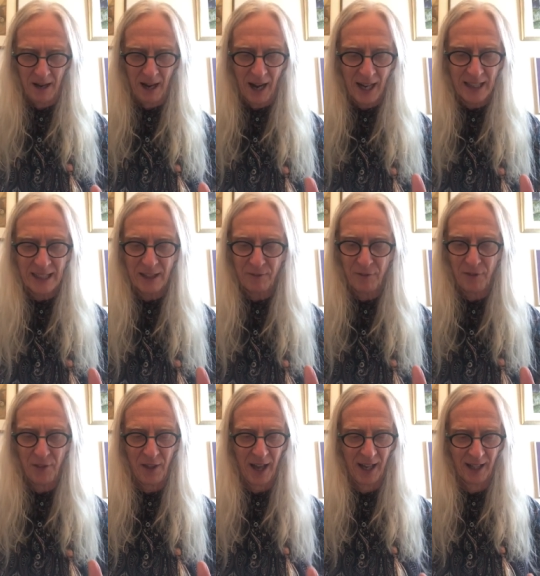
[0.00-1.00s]
I give
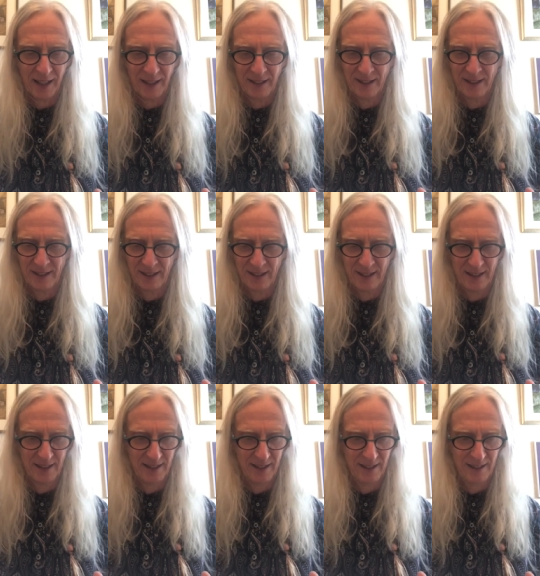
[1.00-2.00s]
thanks
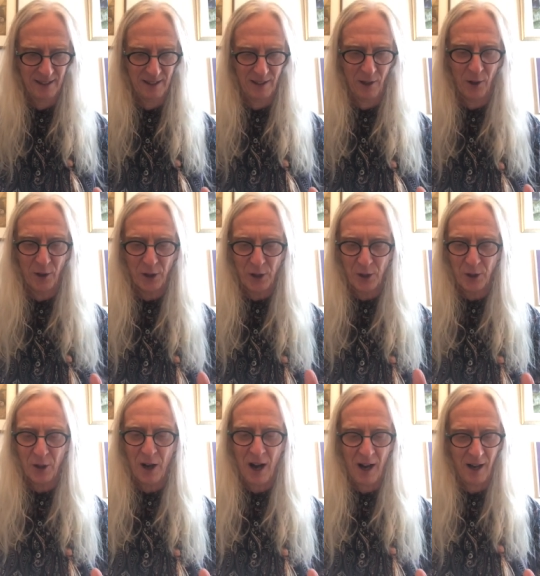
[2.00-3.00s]
on
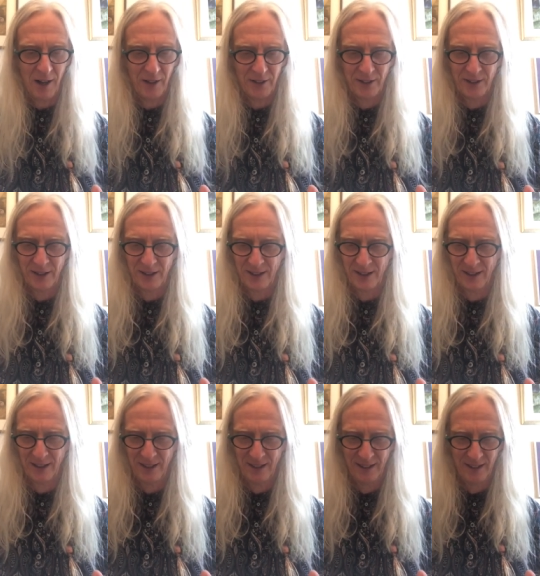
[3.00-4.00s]
your hearts
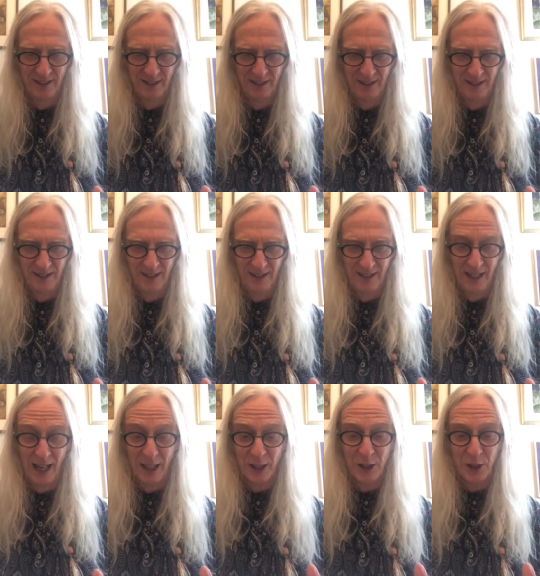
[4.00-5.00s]

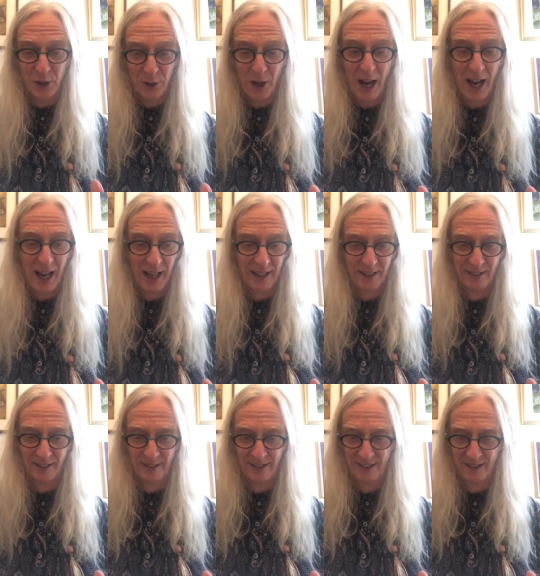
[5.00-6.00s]
and your
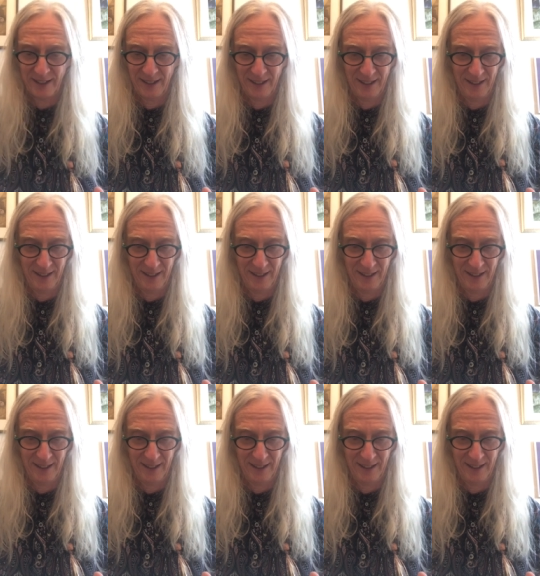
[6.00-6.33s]
hands.